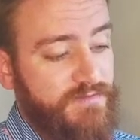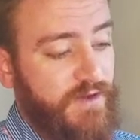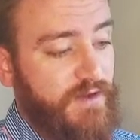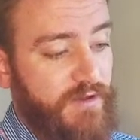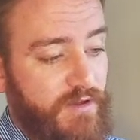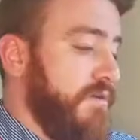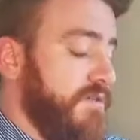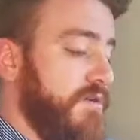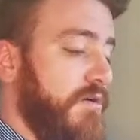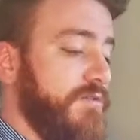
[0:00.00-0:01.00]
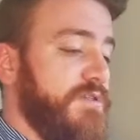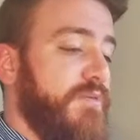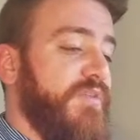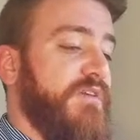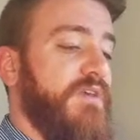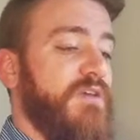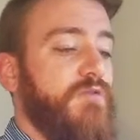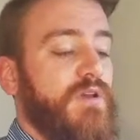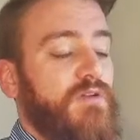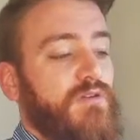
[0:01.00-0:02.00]
very good. So something that you
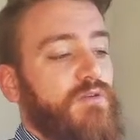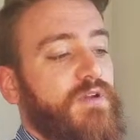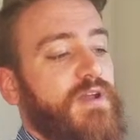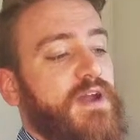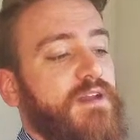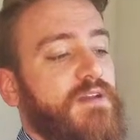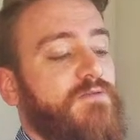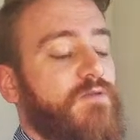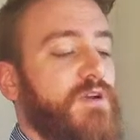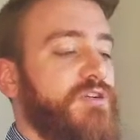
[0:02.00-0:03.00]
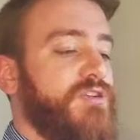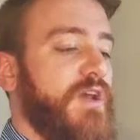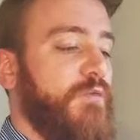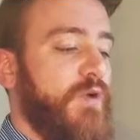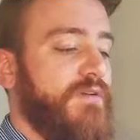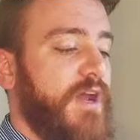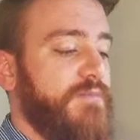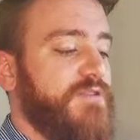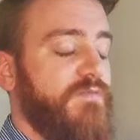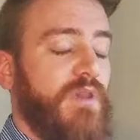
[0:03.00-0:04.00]
can do to kind of differentiate what
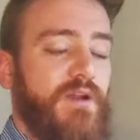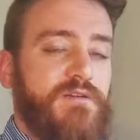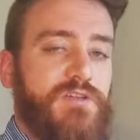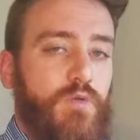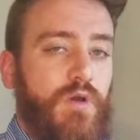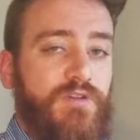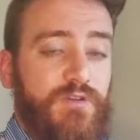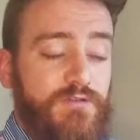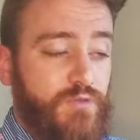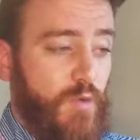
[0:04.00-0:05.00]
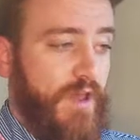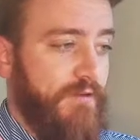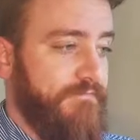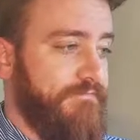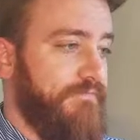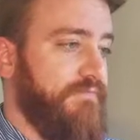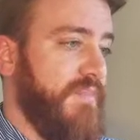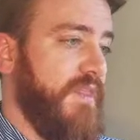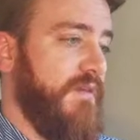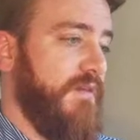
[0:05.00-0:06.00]
types of players you want to use when
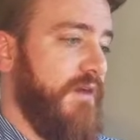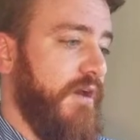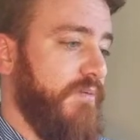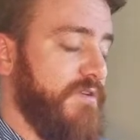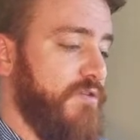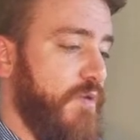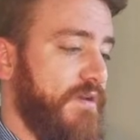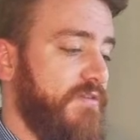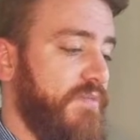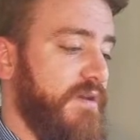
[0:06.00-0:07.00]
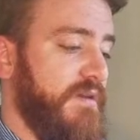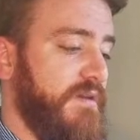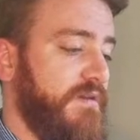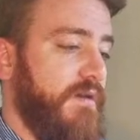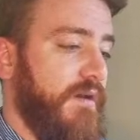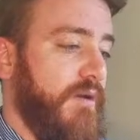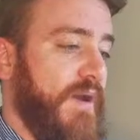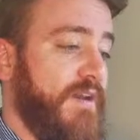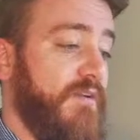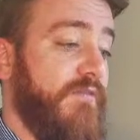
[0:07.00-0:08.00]
is going to be
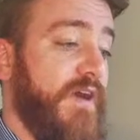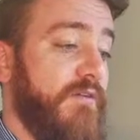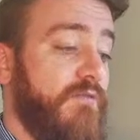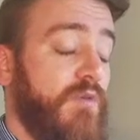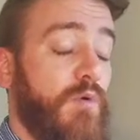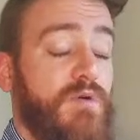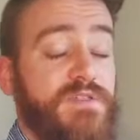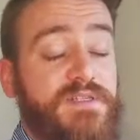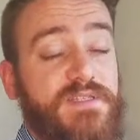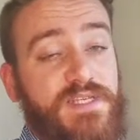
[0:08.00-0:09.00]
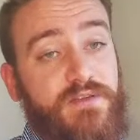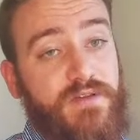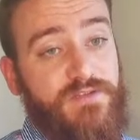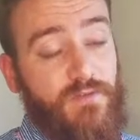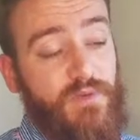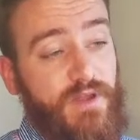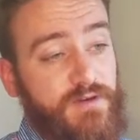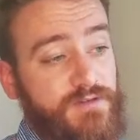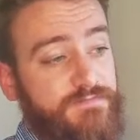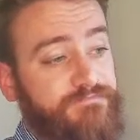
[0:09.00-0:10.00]
identifying floors and ceilings for players.